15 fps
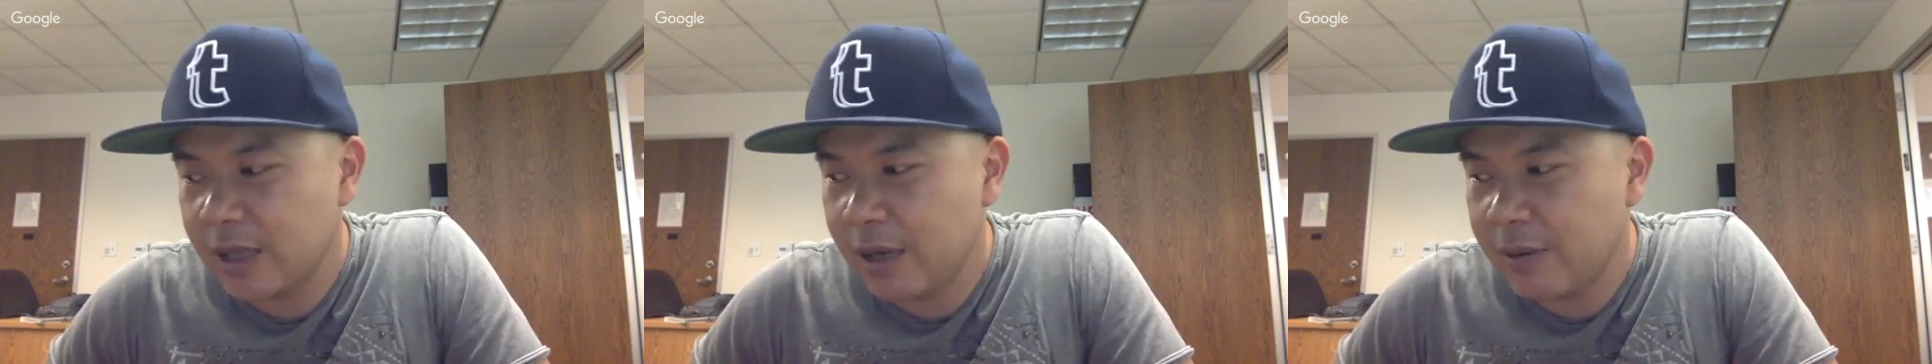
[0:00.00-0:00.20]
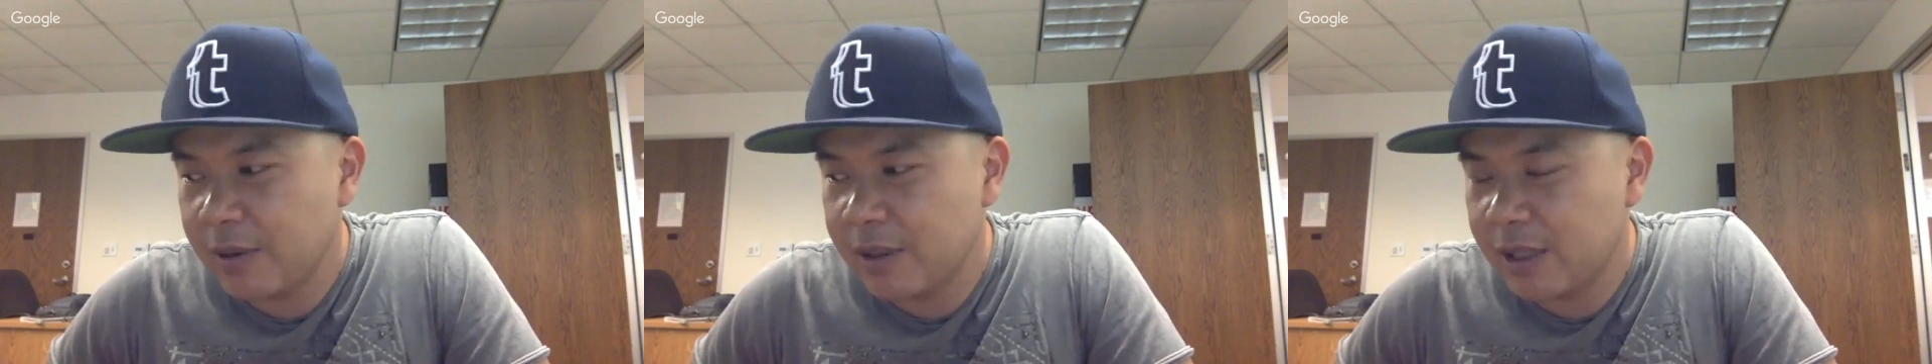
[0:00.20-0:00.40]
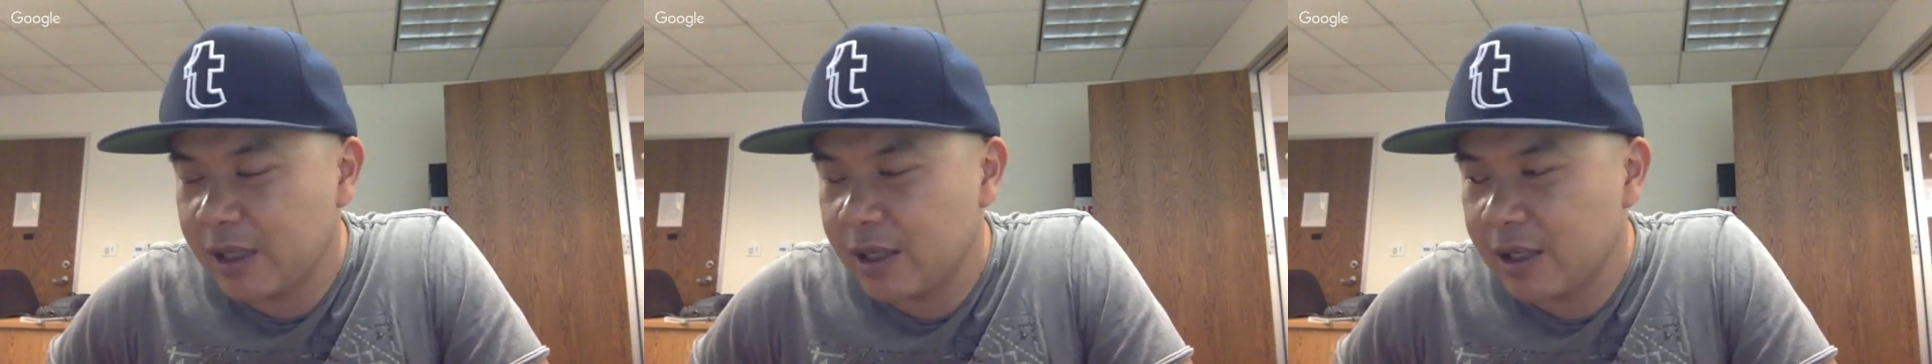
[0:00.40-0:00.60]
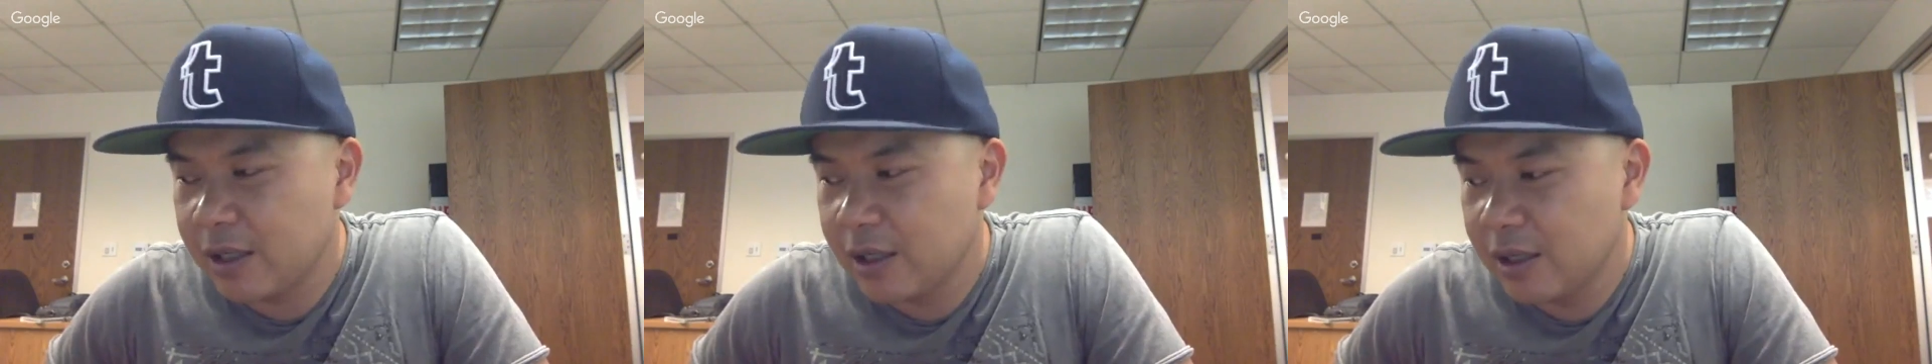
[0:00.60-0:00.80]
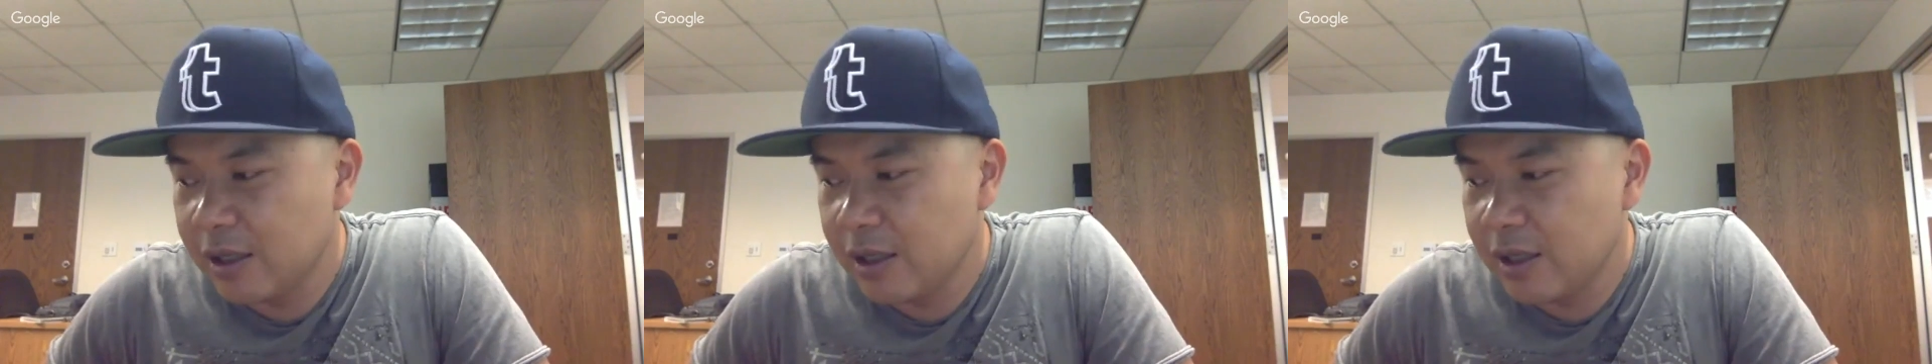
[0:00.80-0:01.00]

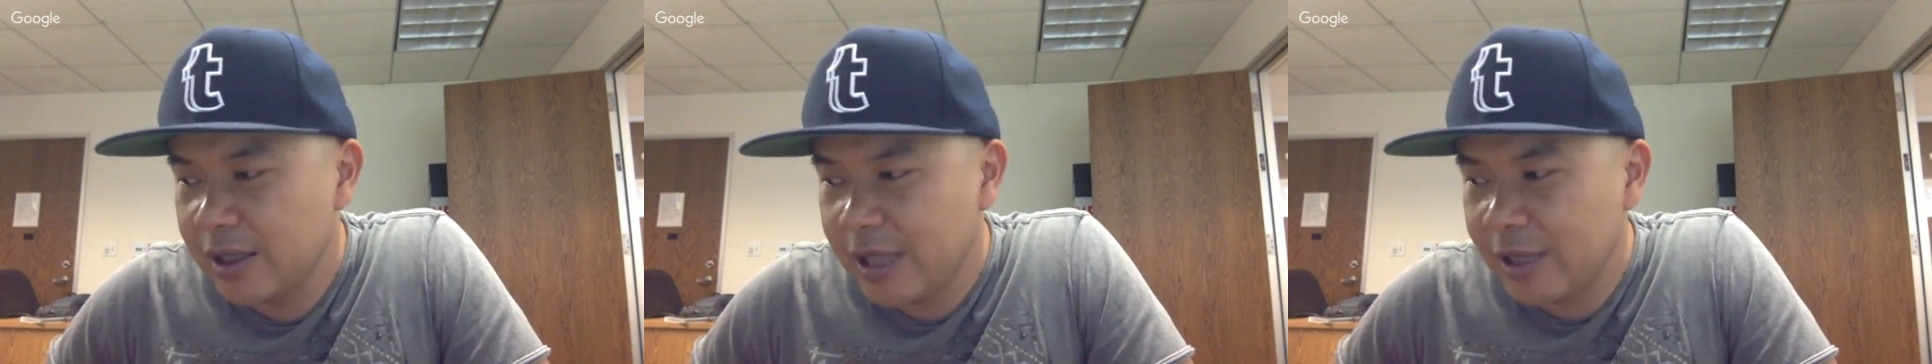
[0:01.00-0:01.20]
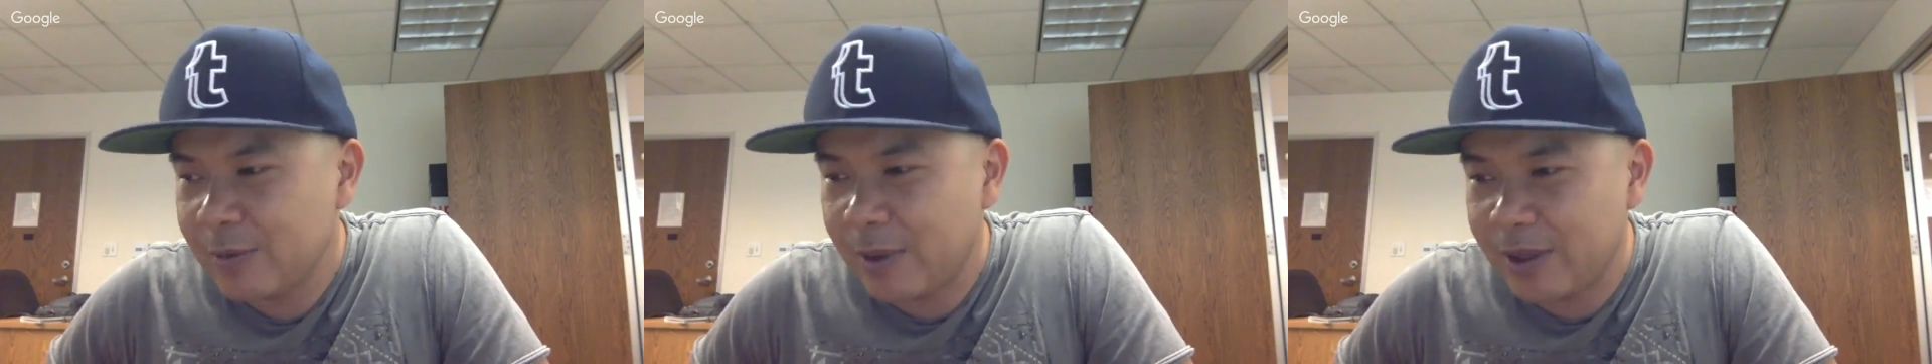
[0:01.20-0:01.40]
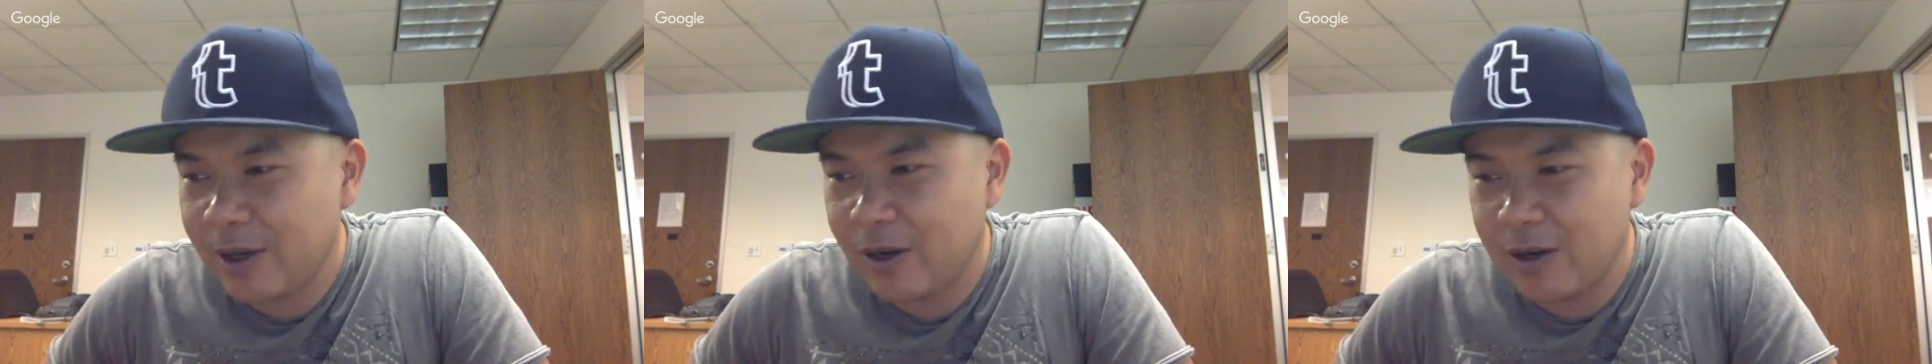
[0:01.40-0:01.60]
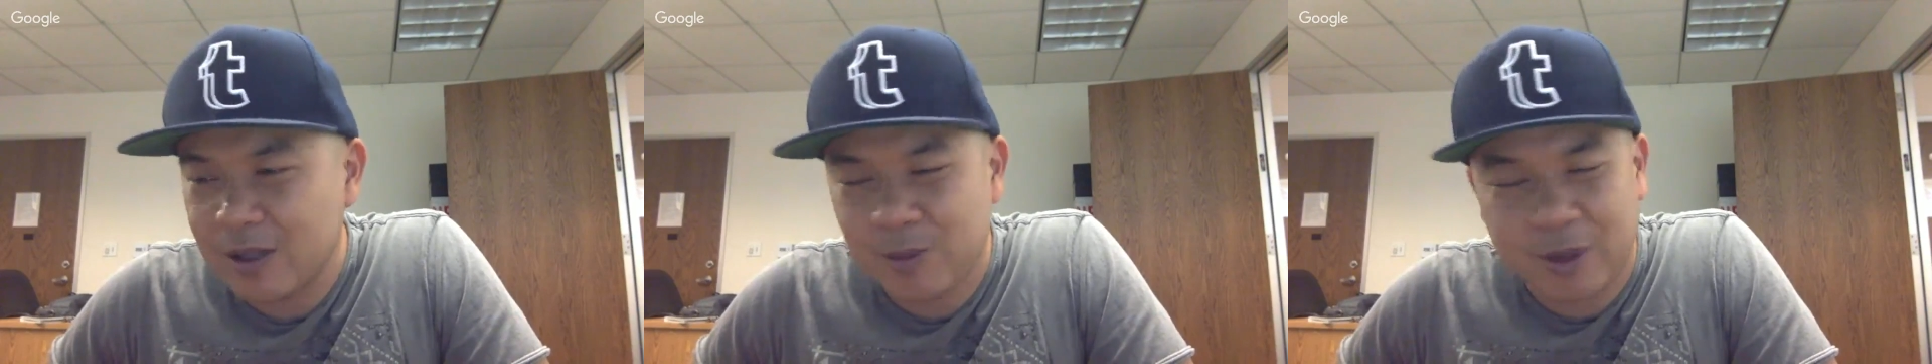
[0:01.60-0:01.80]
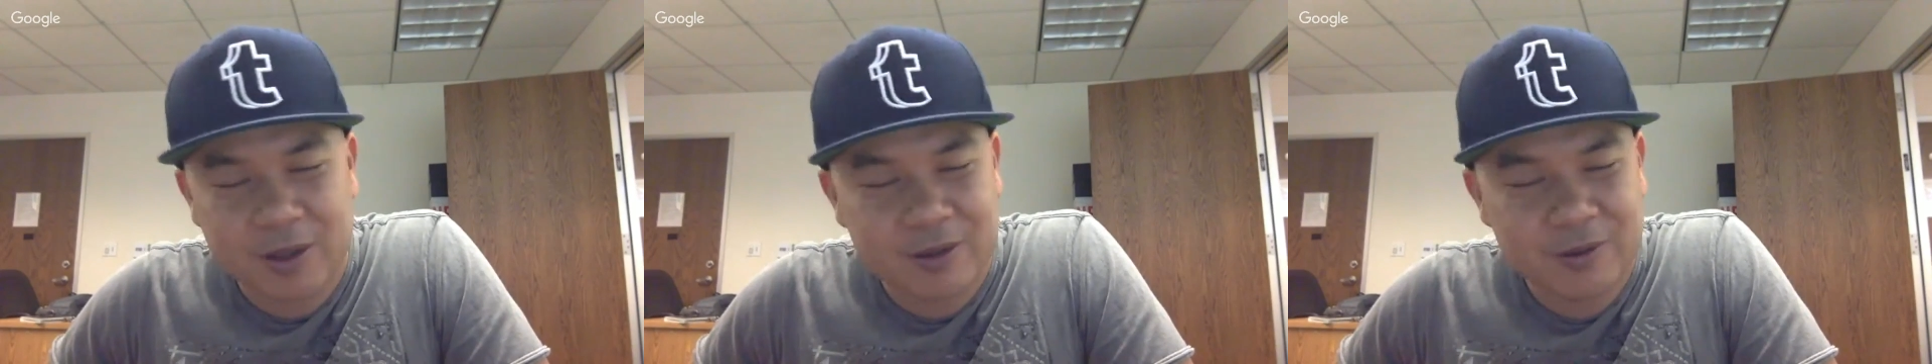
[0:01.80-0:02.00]
that's probably the
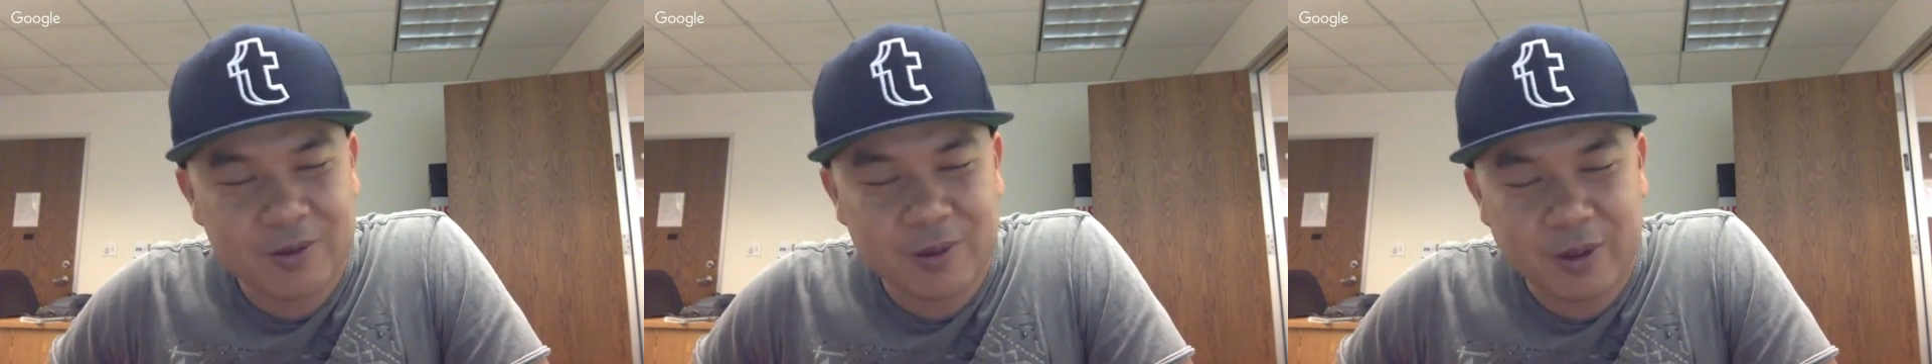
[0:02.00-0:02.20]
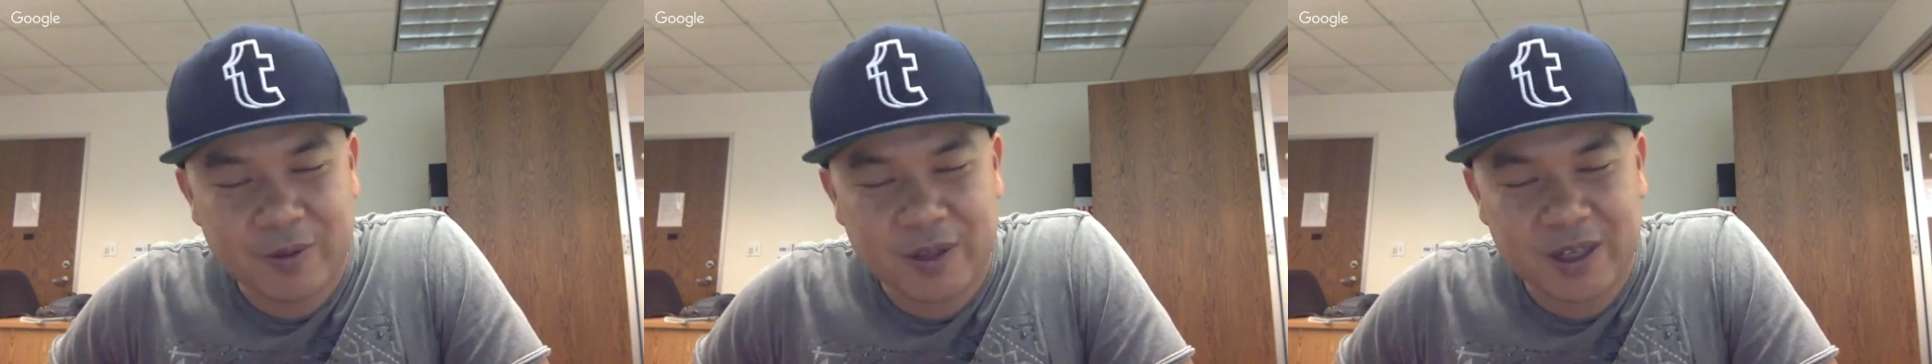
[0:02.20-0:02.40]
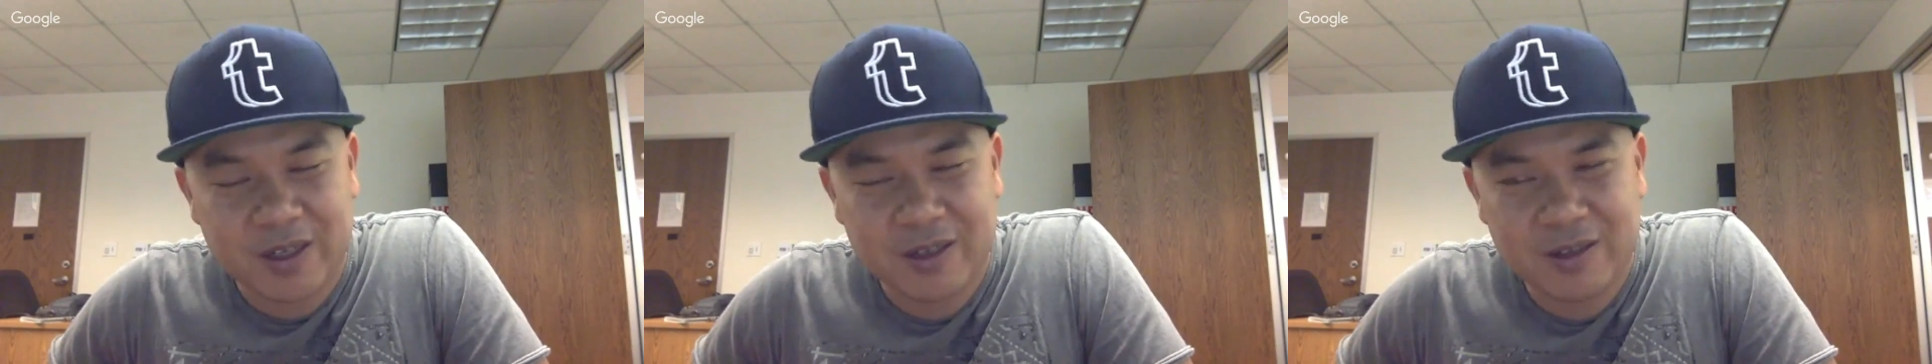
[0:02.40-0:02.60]
hardest part of it.